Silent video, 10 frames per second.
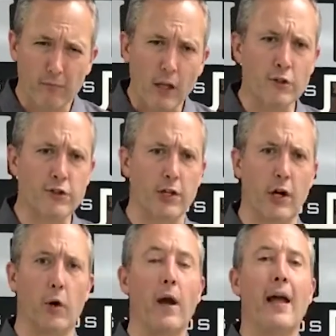
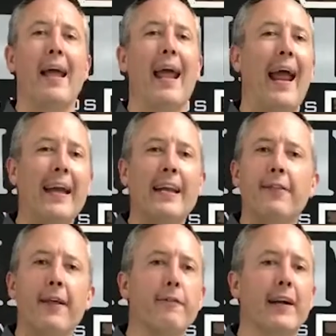So
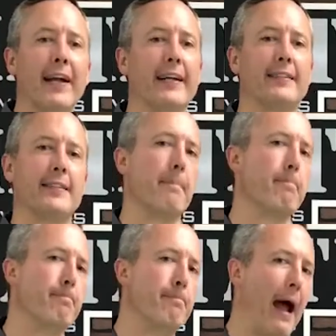anything related to
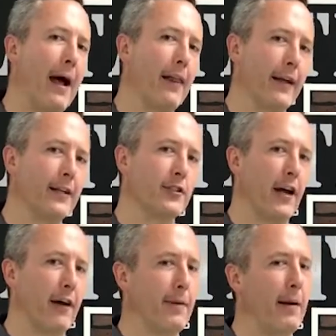balance,
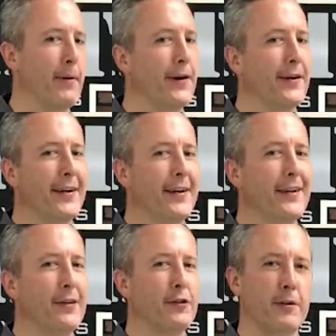now remember,
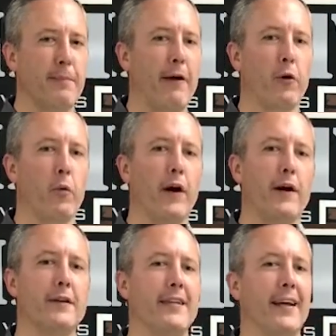there's some other
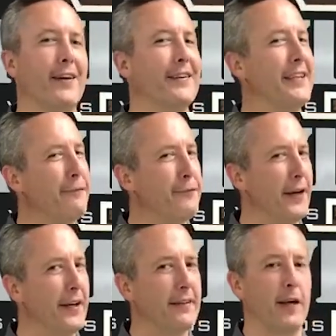words that are
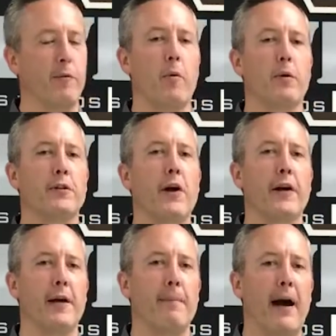different than what we're
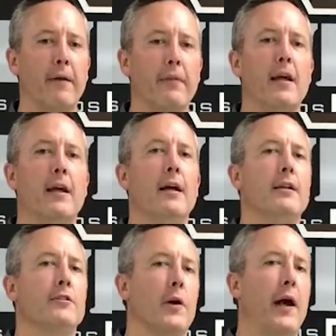talking about.
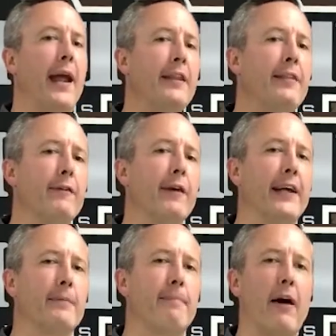So anything related
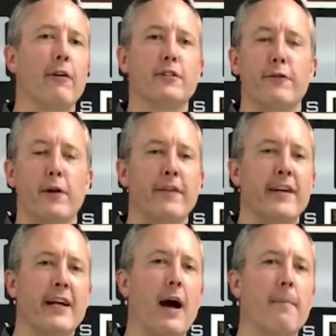to balance, if you have any
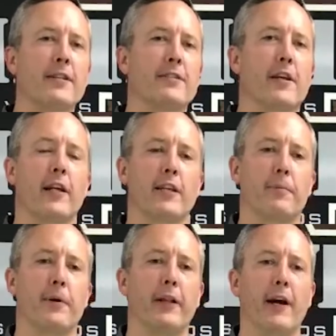comments that you'd like to
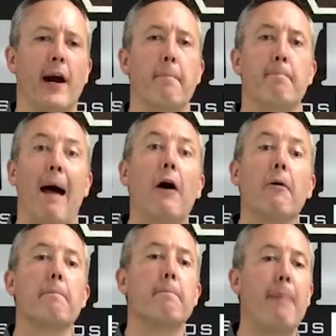put in there
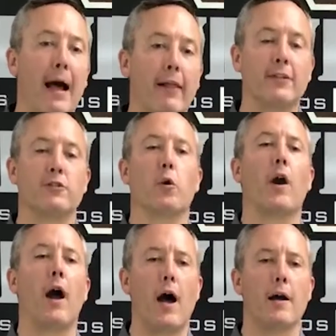about balance
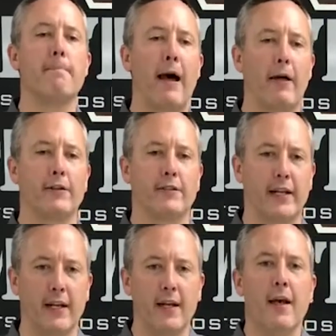or unbalancing,